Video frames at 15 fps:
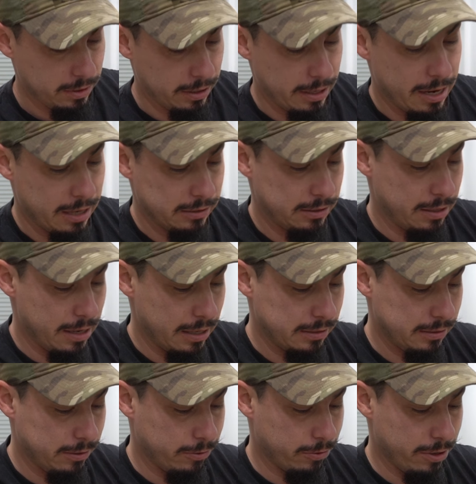It has a nice
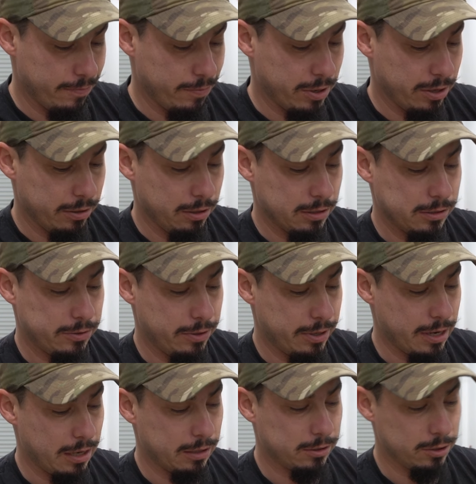grip on there, so you
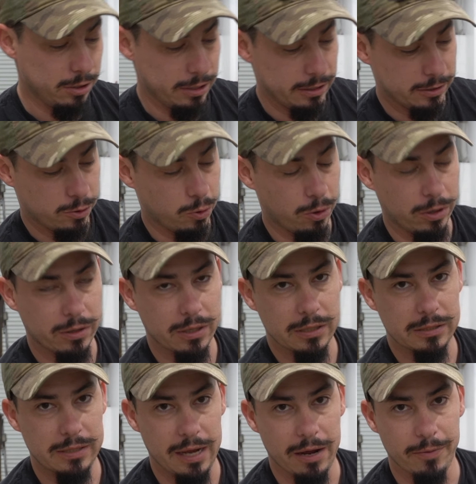can actually torque
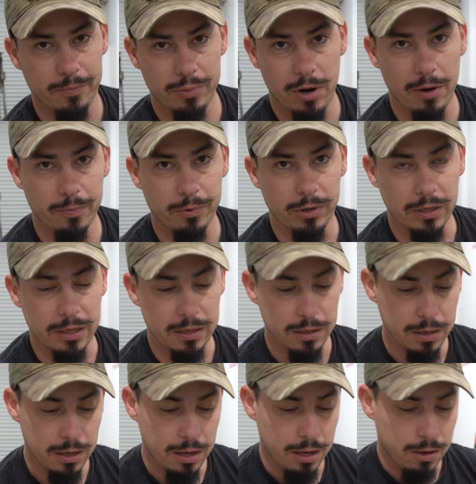this down properly
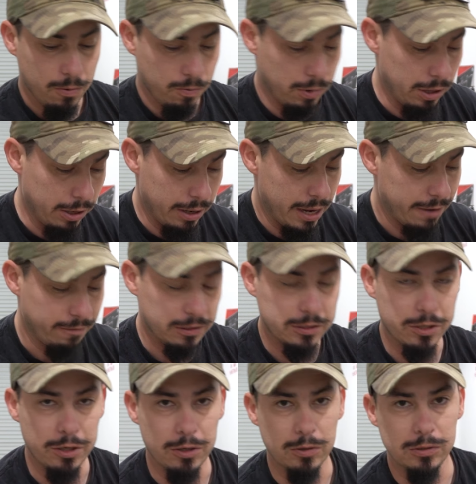without having
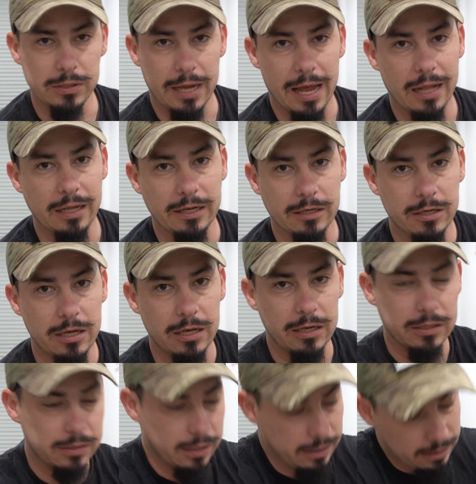to use Allen
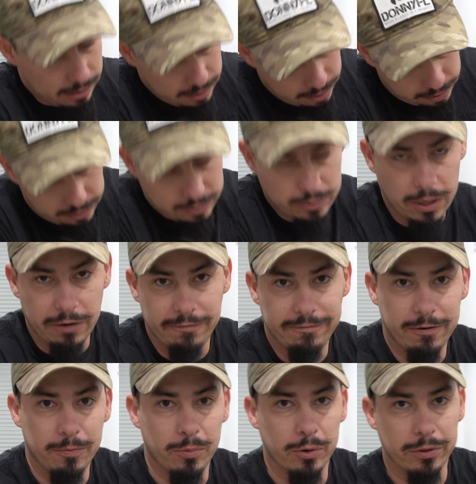keys and try to
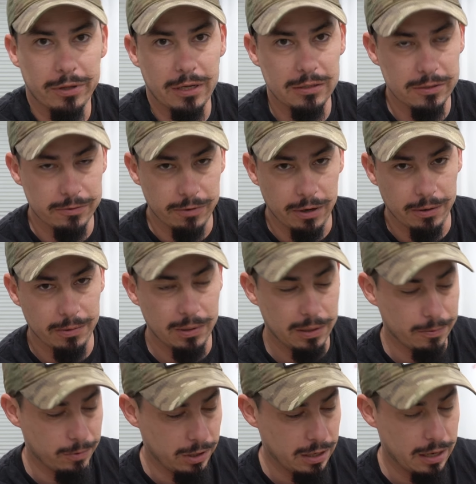fumble things around
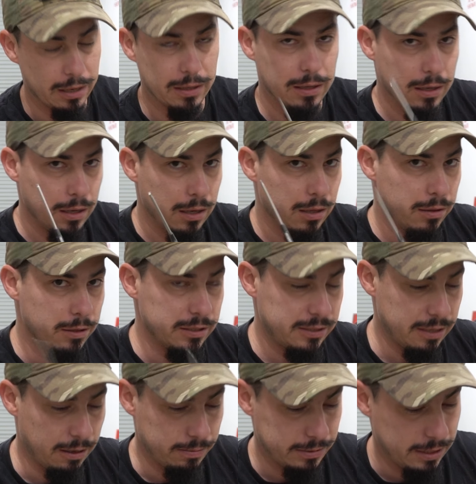and whatnot. This
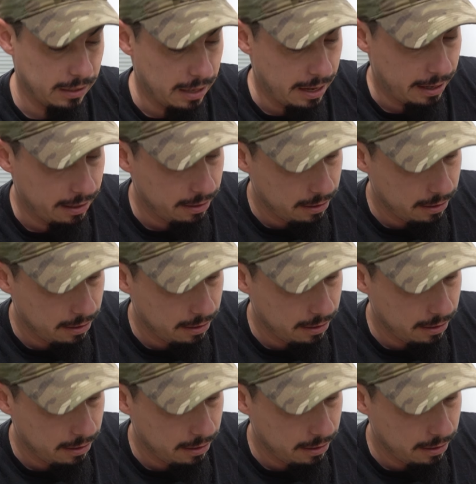helps a lot.